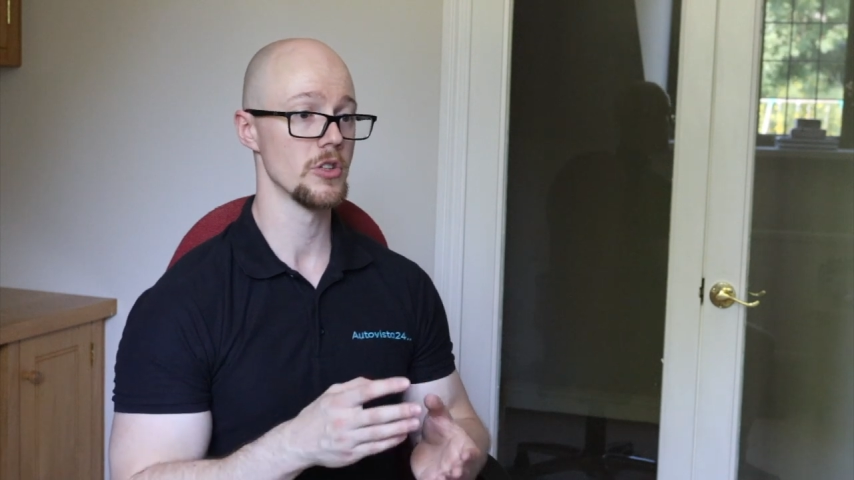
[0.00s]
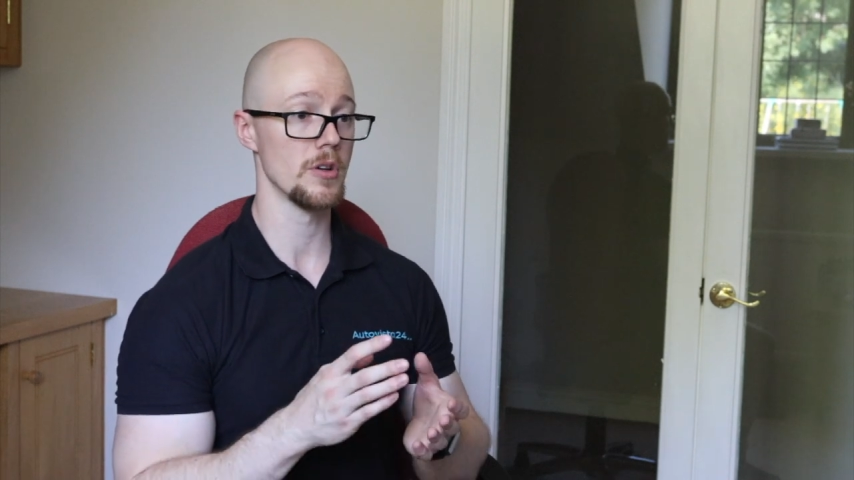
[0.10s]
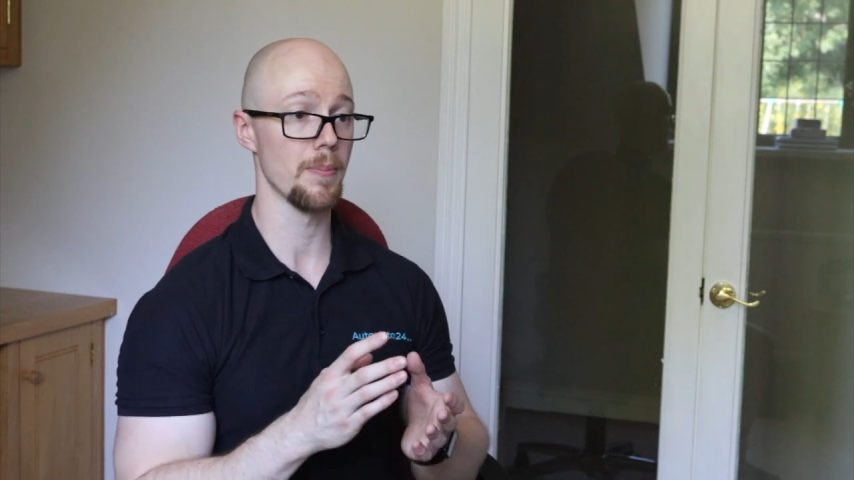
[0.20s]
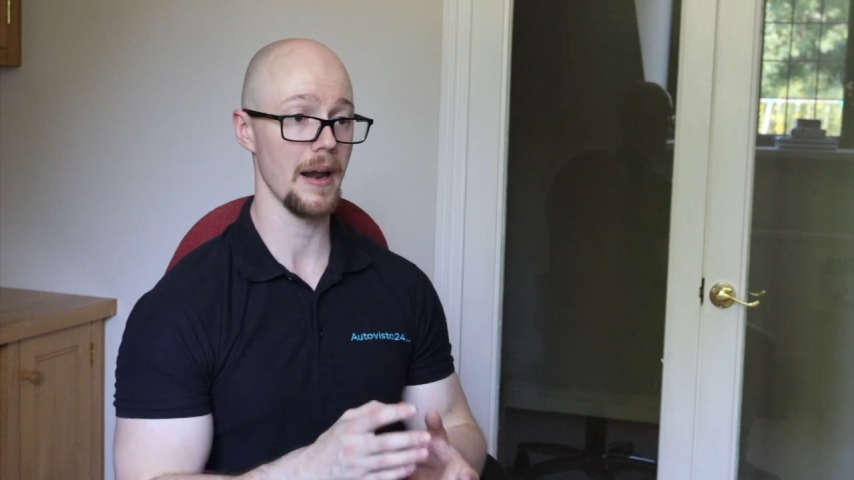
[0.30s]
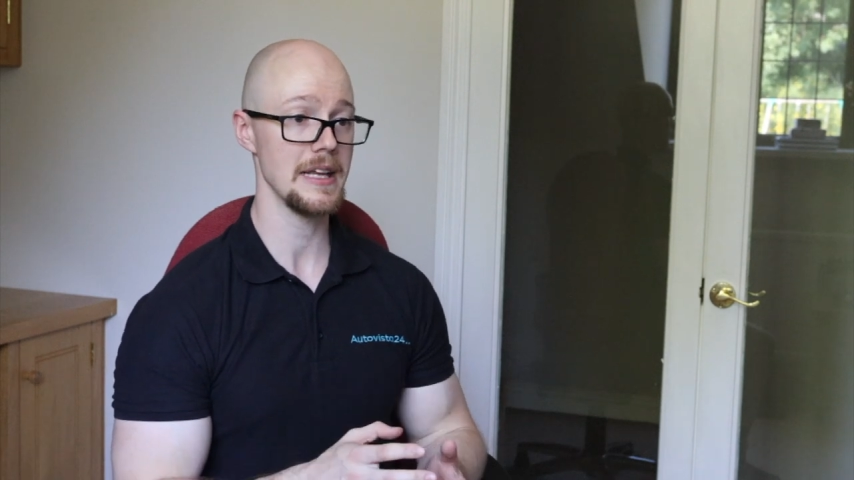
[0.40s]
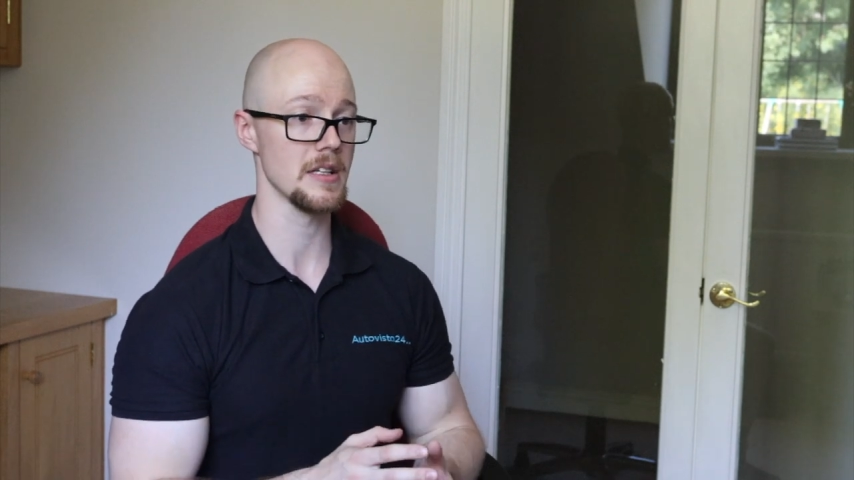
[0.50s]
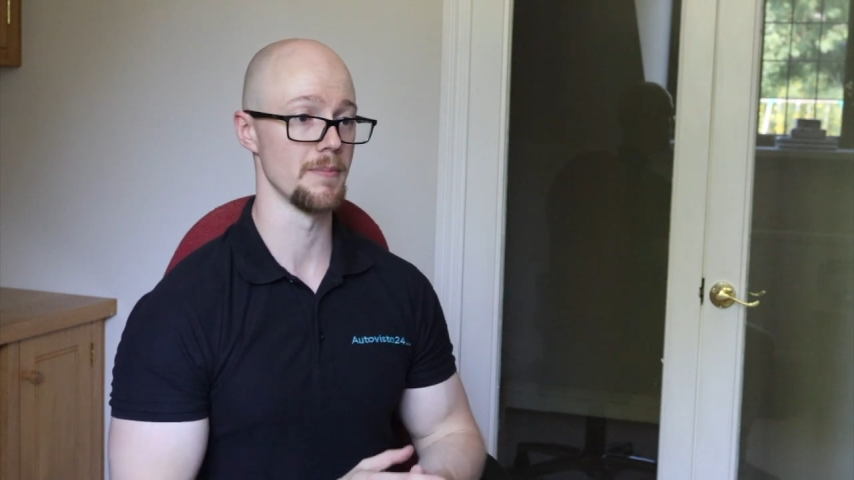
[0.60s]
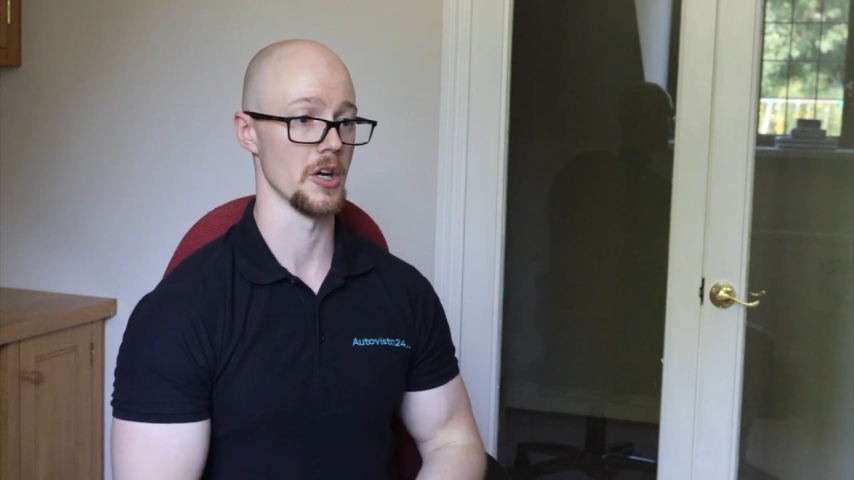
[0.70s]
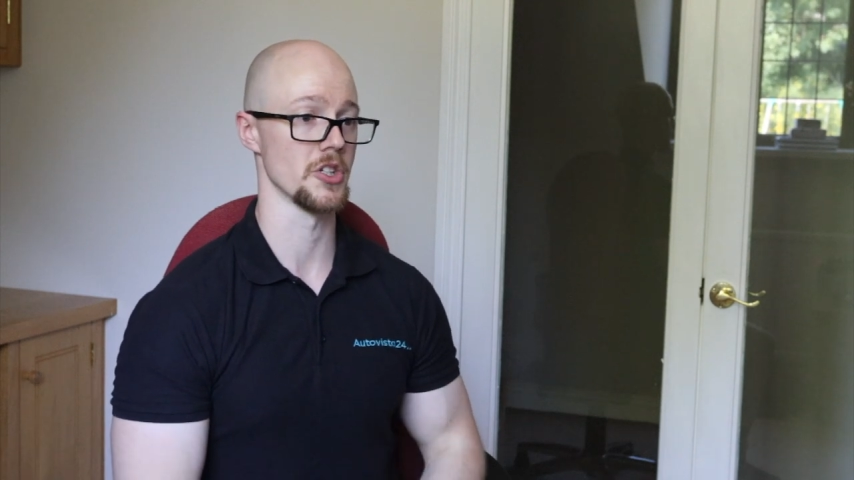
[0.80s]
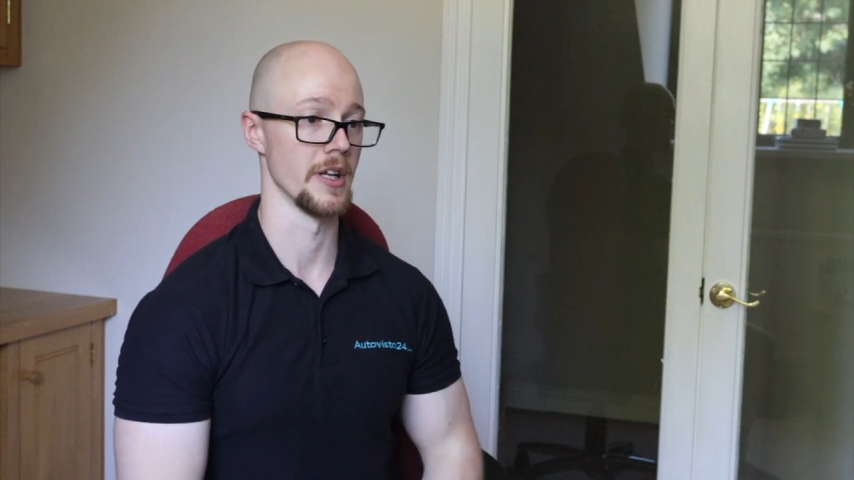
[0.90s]
to replace
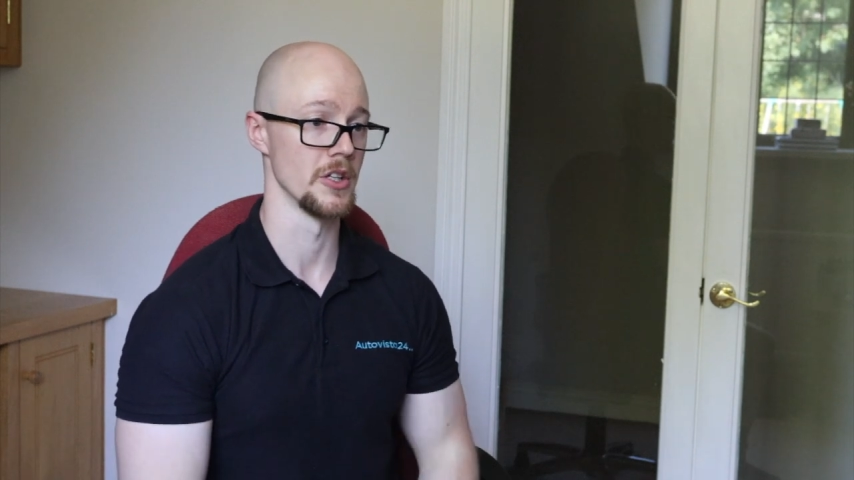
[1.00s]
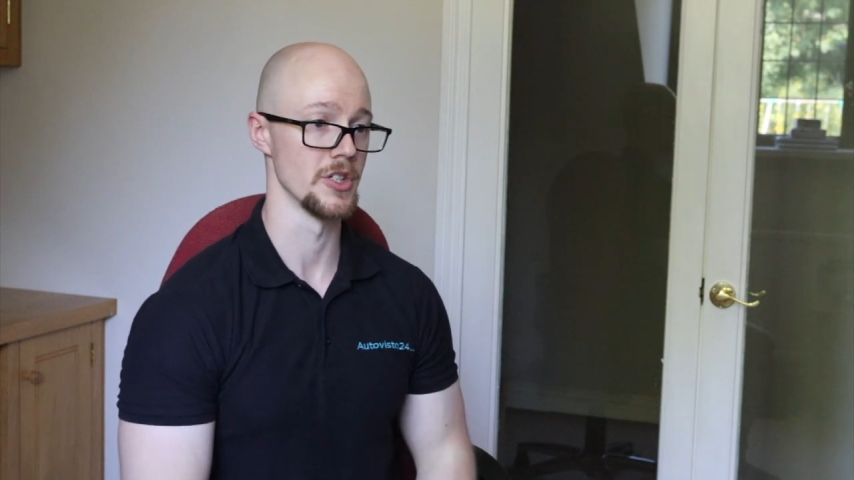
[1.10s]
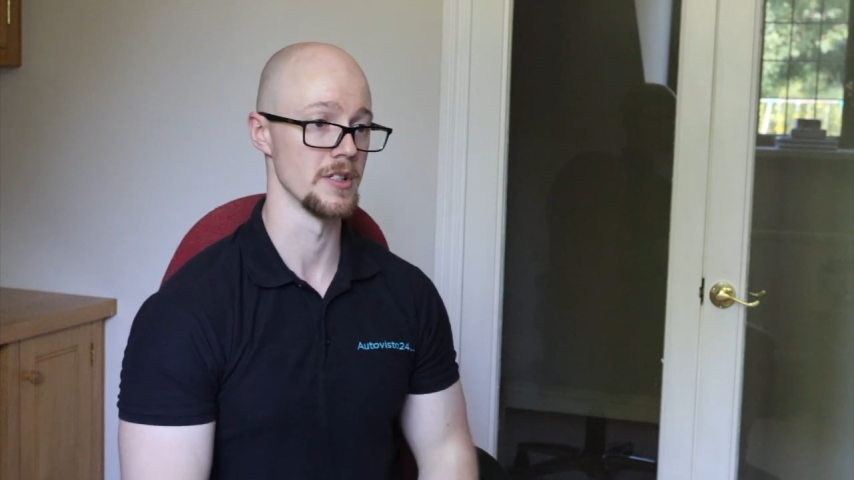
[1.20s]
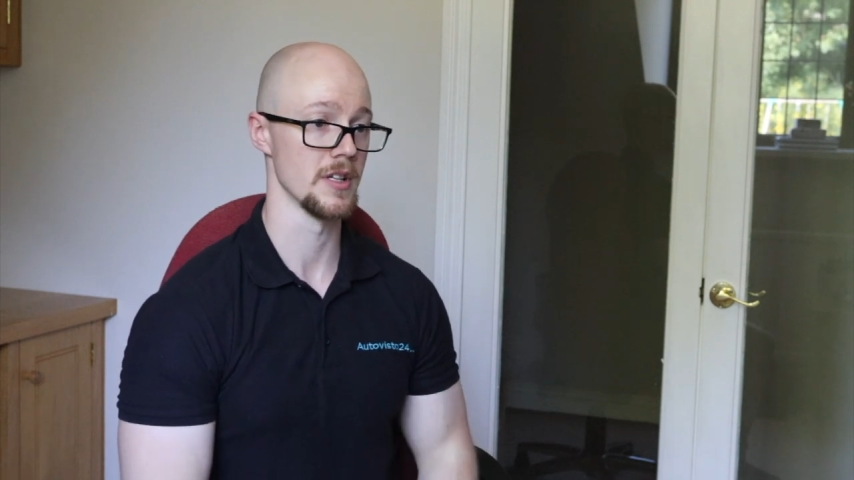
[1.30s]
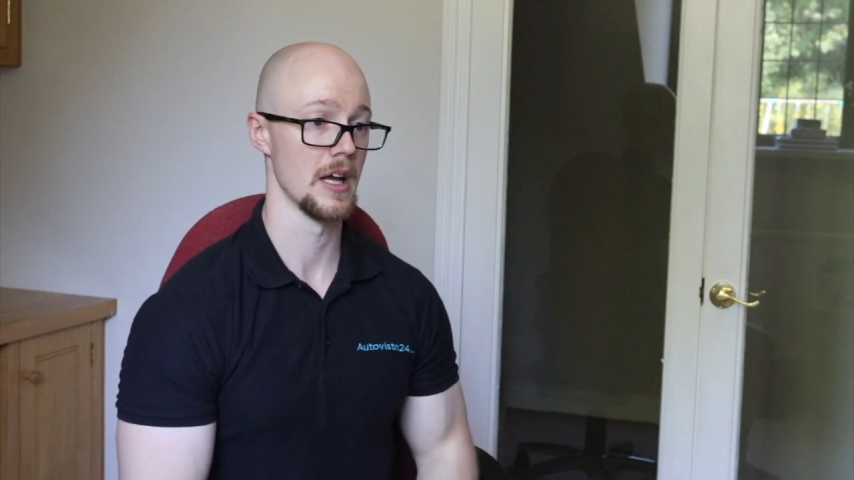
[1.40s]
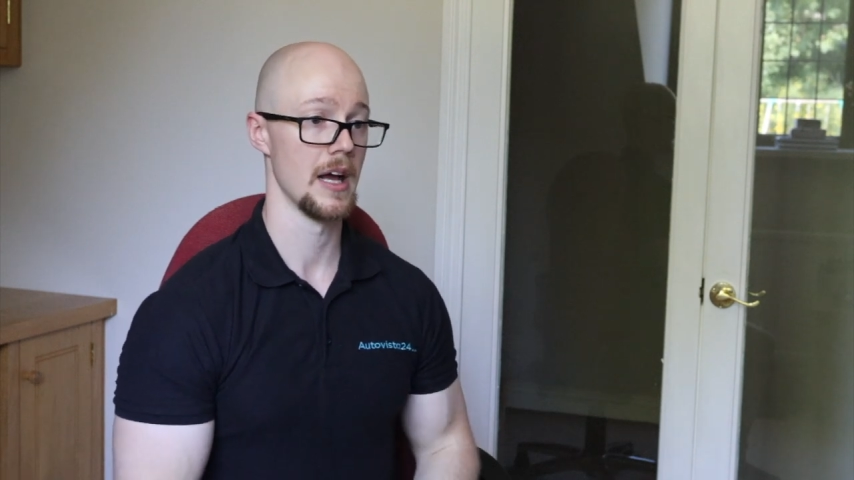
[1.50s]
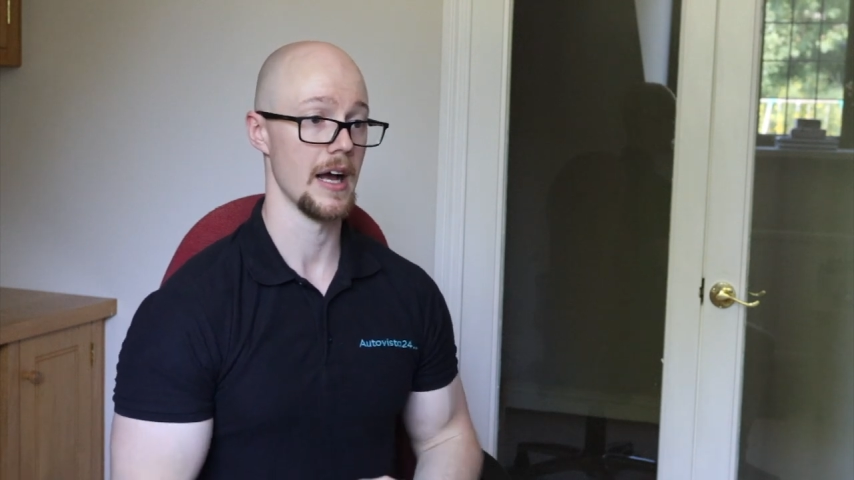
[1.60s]
combustion engines